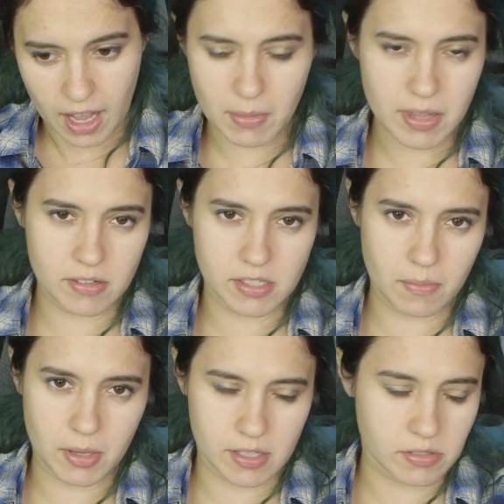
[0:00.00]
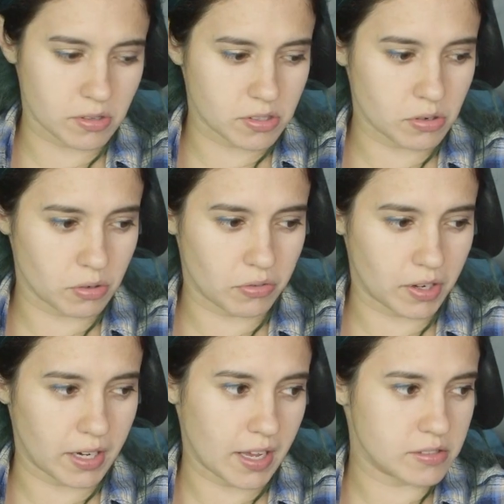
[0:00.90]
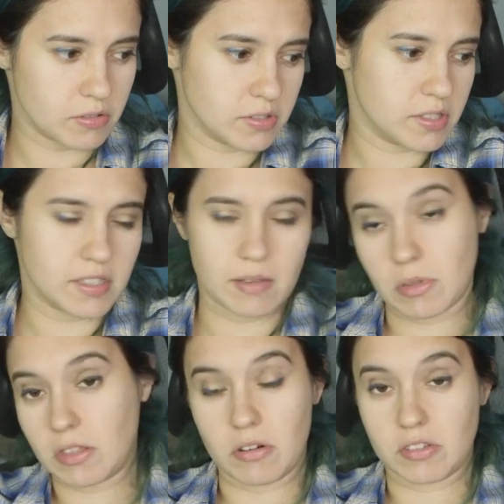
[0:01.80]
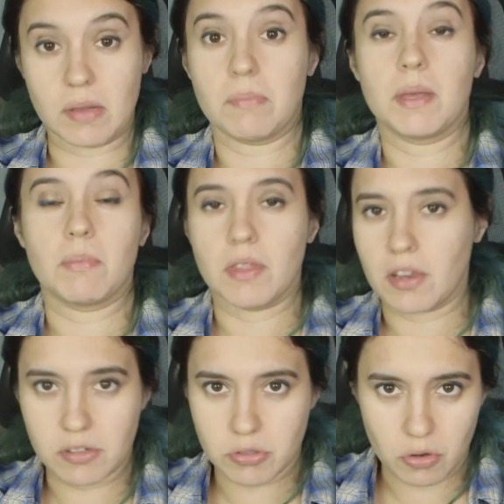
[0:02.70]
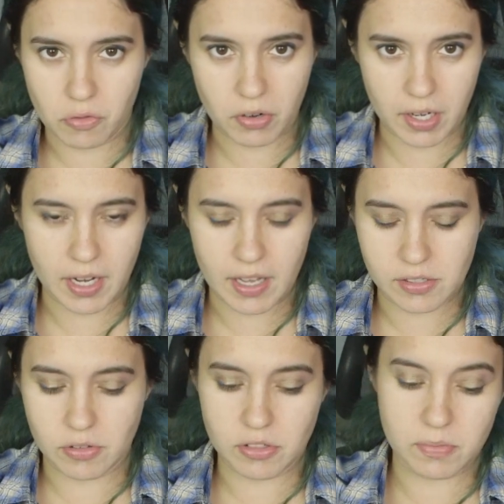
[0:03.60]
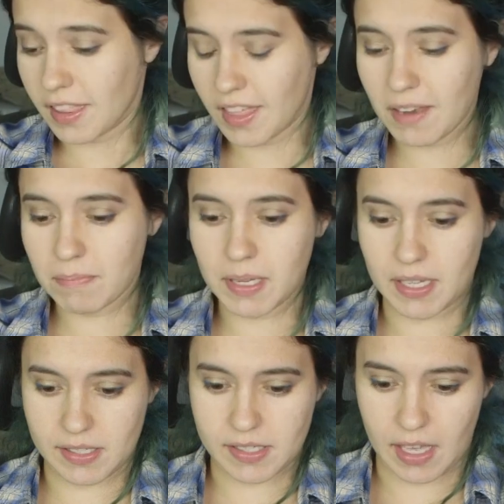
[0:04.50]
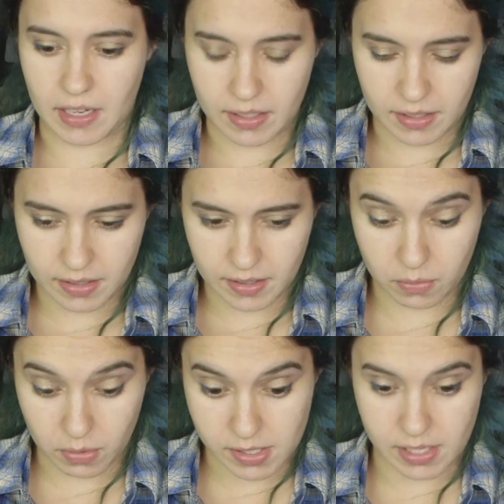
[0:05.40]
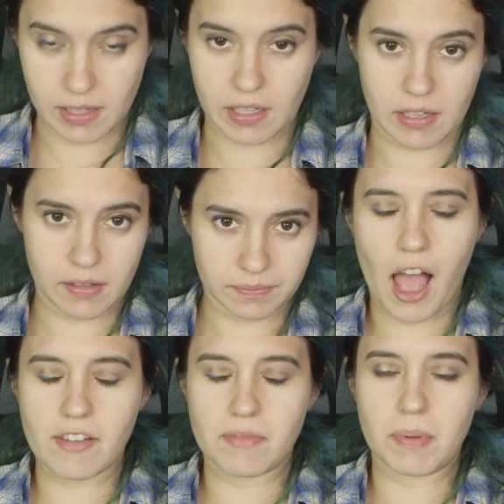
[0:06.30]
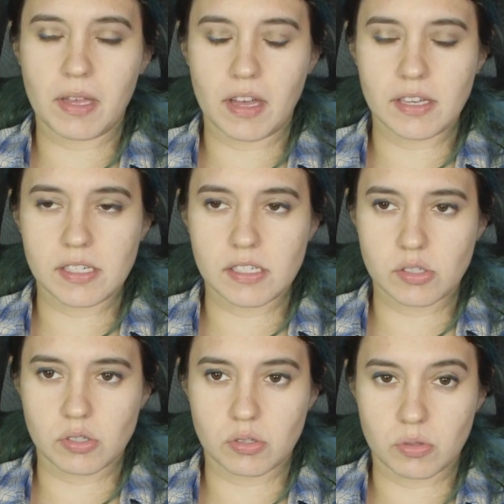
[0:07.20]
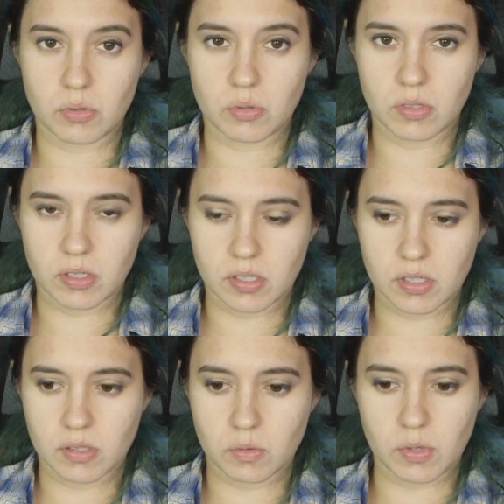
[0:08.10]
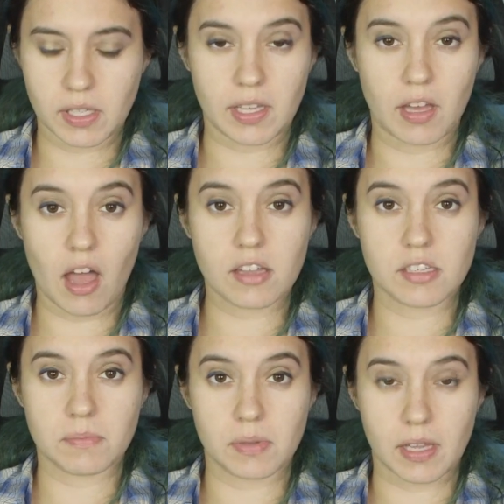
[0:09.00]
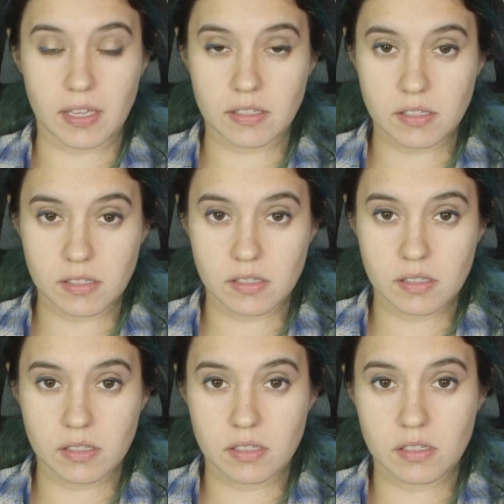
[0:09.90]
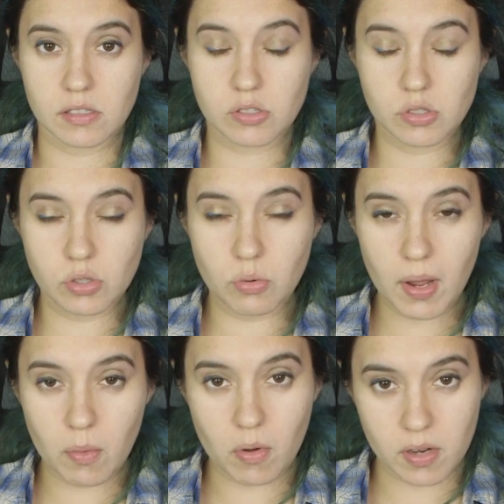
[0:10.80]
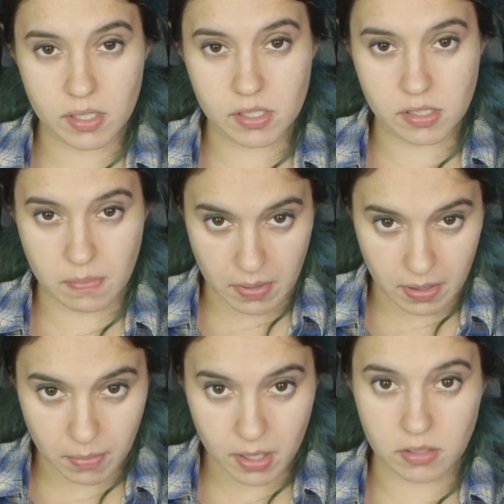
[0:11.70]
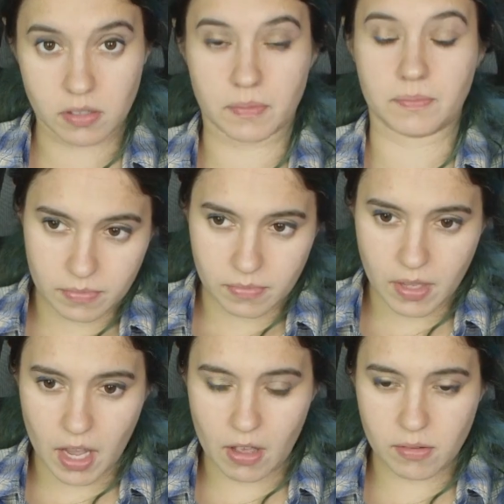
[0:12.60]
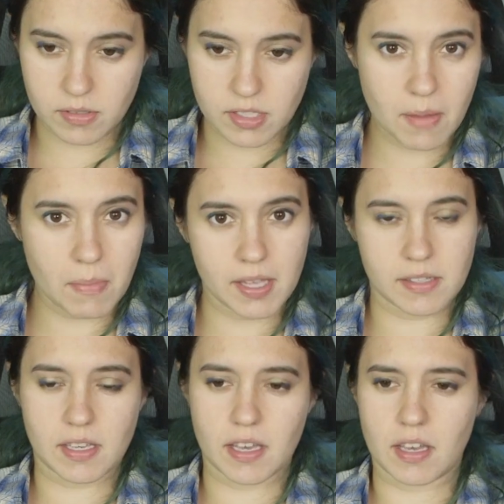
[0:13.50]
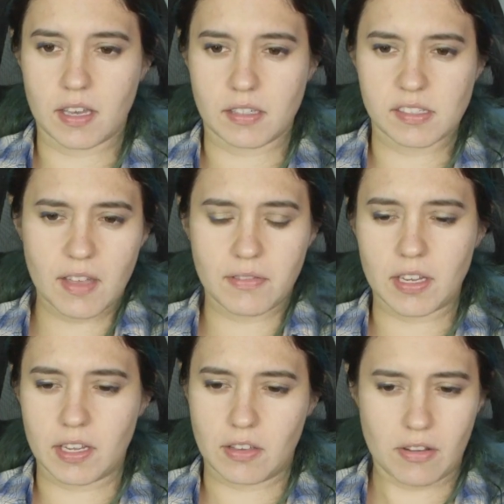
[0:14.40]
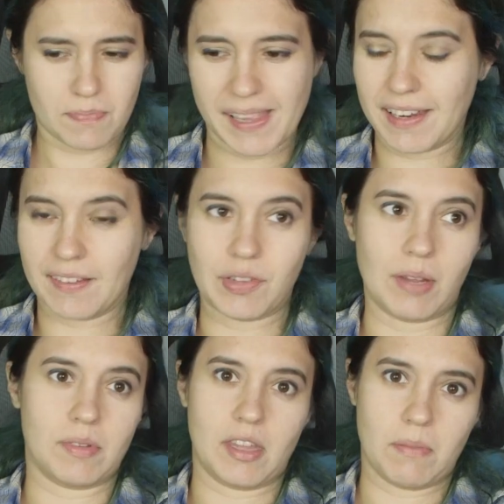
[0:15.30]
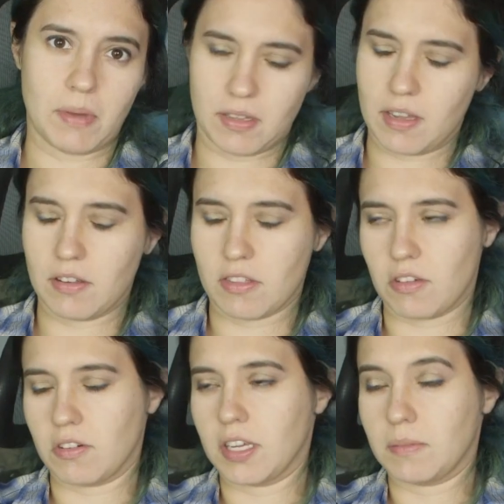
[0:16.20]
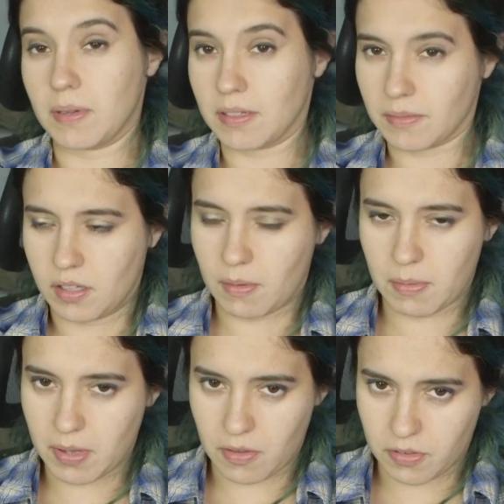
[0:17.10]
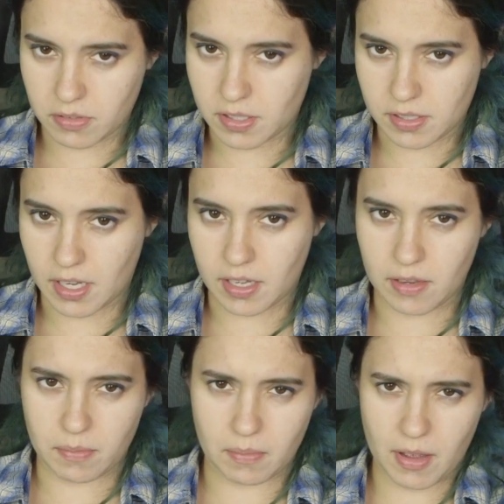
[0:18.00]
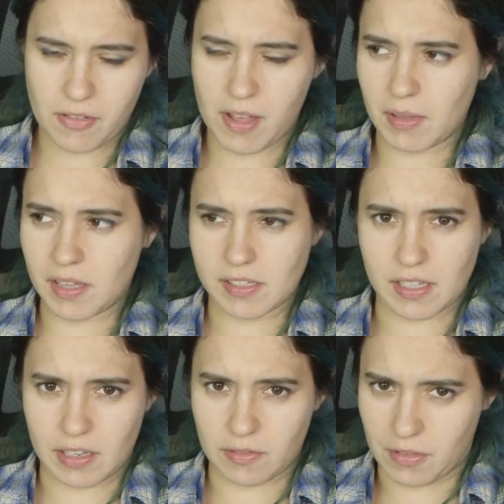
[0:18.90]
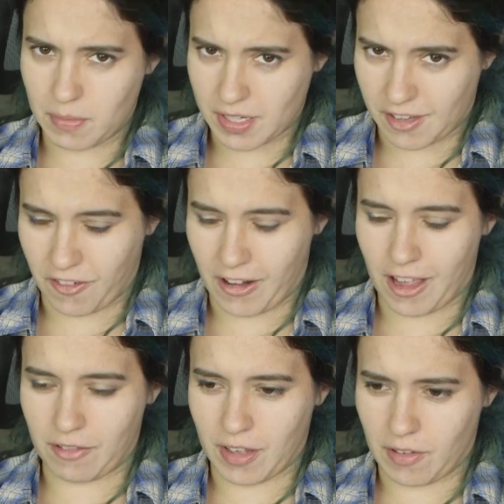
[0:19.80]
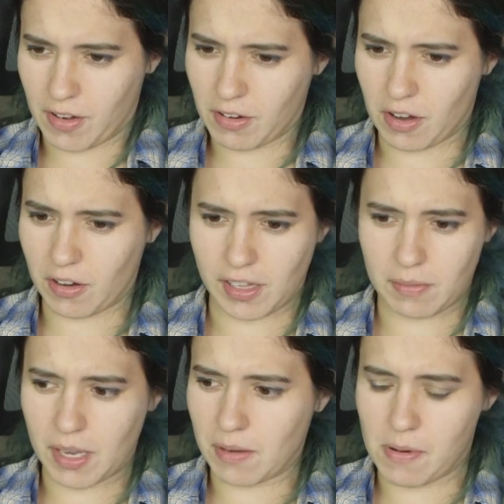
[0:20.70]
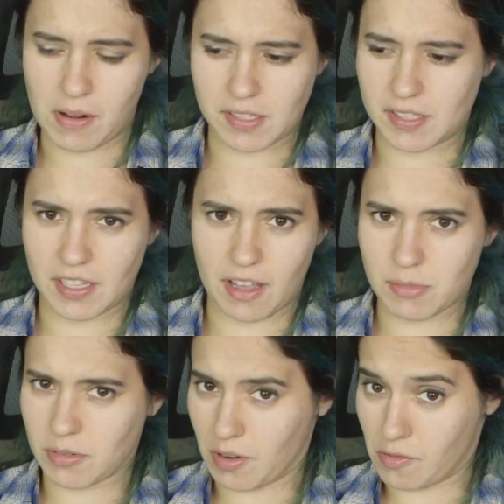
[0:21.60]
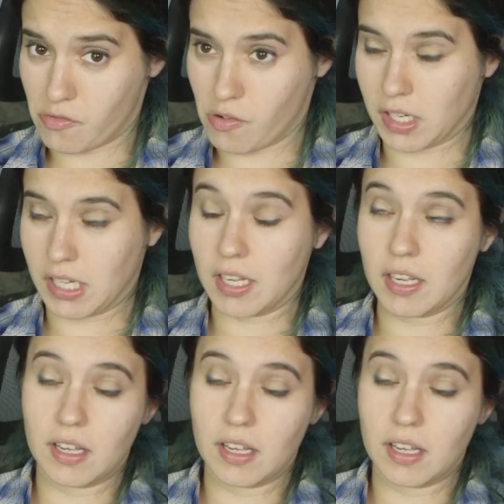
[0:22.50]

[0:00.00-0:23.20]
I mean, there's some kids who are total frickin' assholes, the same that there are some people that are total frickin' assholes. That being said, recently, I've begun to really contemplate, do I want to be a mother? Now, some might say, Stephanie, plenty of time to think about that, you're 30. But let me be the first to say that my family is infamous for having a very early menopause that comes around 40.